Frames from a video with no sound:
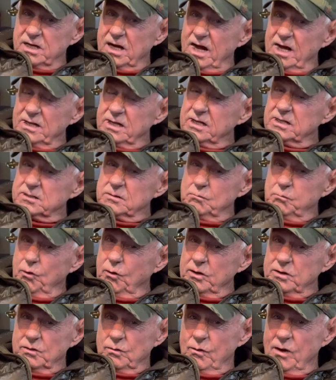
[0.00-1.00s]
I think it's
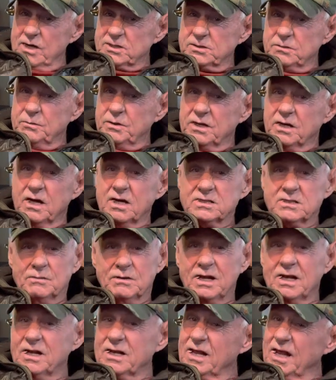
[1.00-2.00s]
important to watch it because I'm
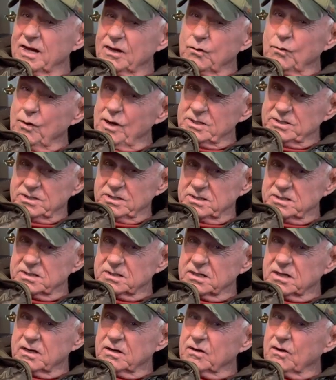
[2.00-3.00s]
getting a lot of questions,
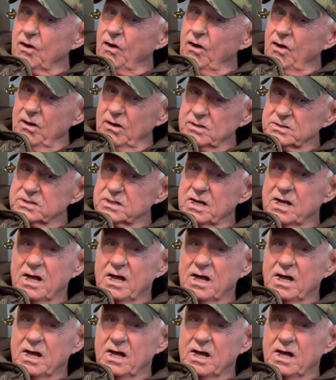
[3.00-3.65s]
calls,